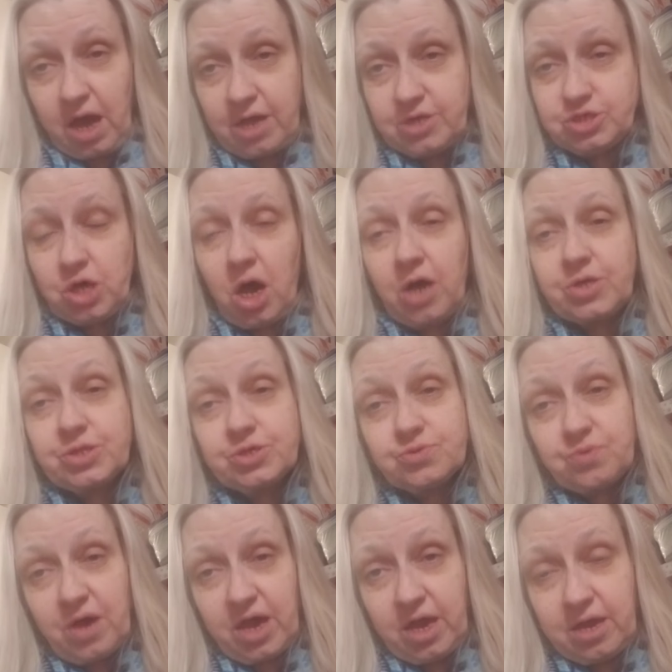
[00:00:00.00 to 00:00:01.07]
I talk this
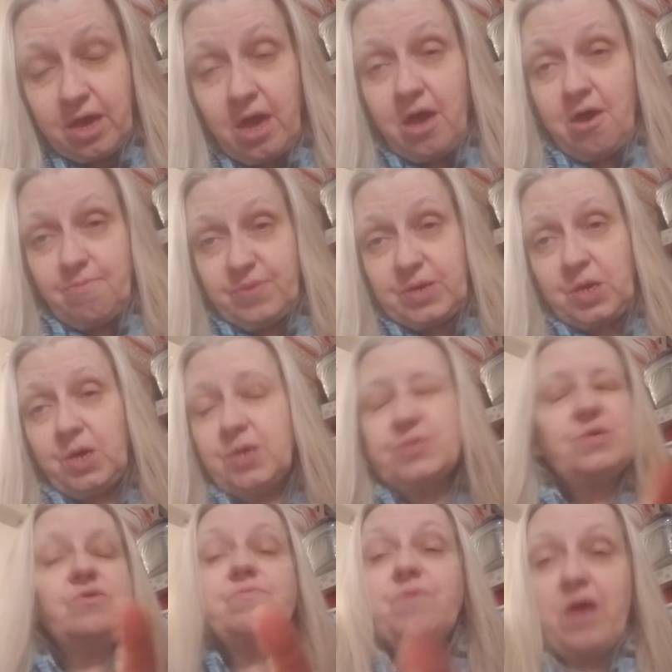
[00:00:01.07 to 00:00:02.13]
way because
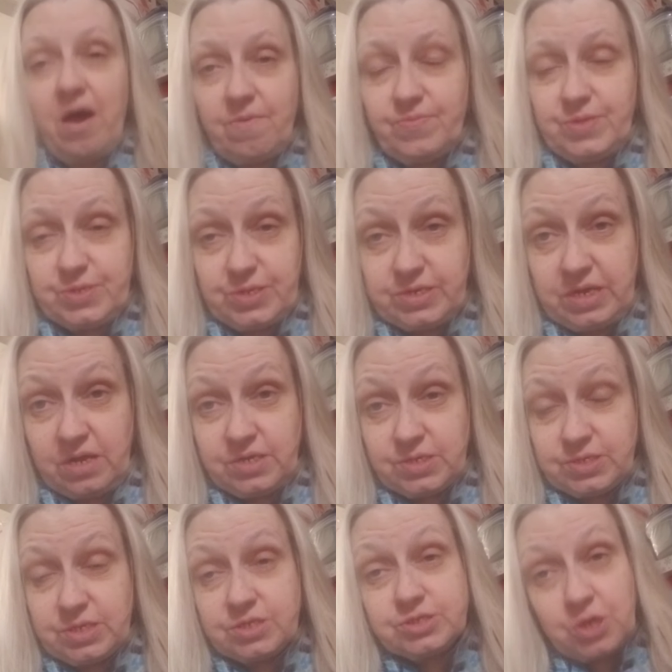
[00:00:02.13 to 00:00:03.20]
of the problem that the dentist did.